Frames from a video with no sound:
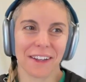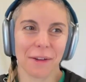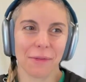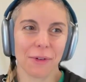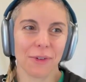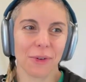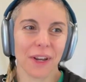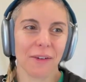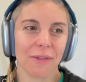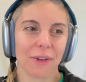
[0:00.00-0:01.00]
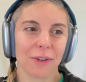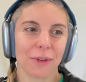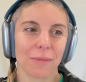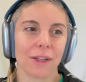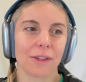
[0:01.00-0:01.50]
If you don't have a
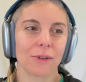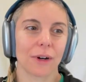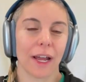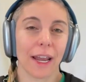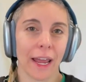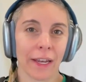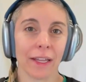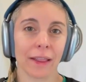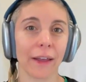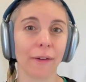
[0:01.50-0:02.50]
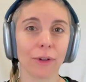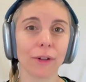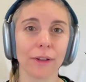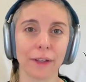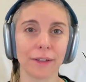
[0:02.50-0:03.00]
good mentor at any
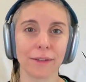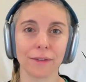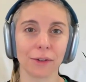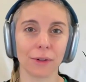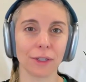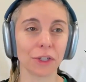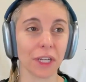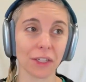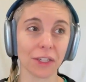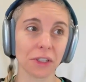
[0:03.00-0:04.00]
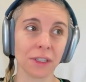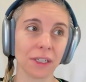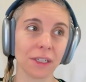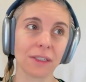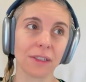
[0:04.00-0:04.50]
level in your
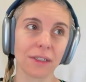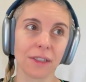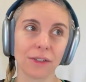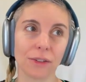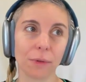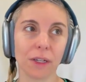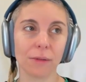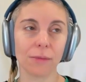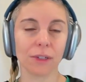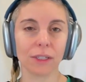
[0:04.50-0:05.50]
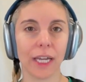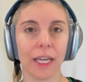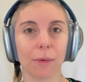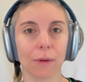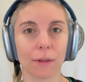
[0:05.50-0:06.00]
education, it just becomes
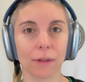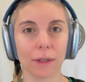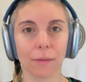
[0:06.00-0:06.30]
untenable.